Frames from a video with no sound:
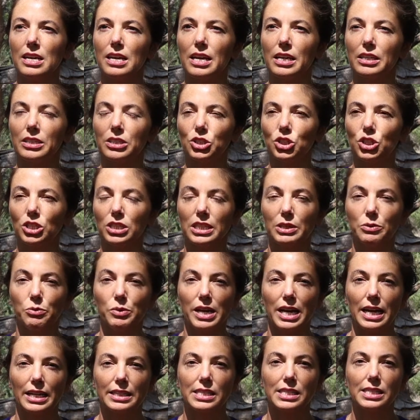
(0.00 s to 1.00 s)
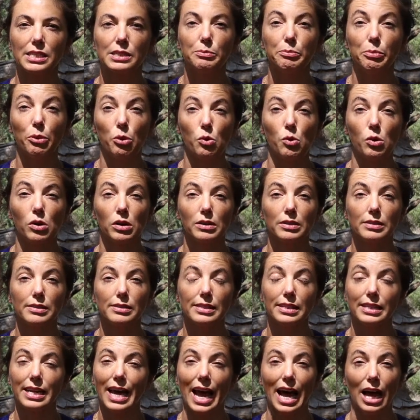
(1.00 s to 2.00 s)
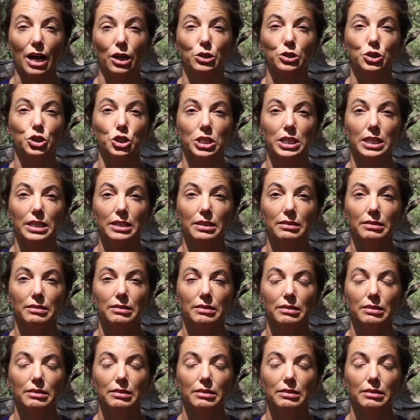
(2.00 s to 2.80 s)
initially we had spores and algae,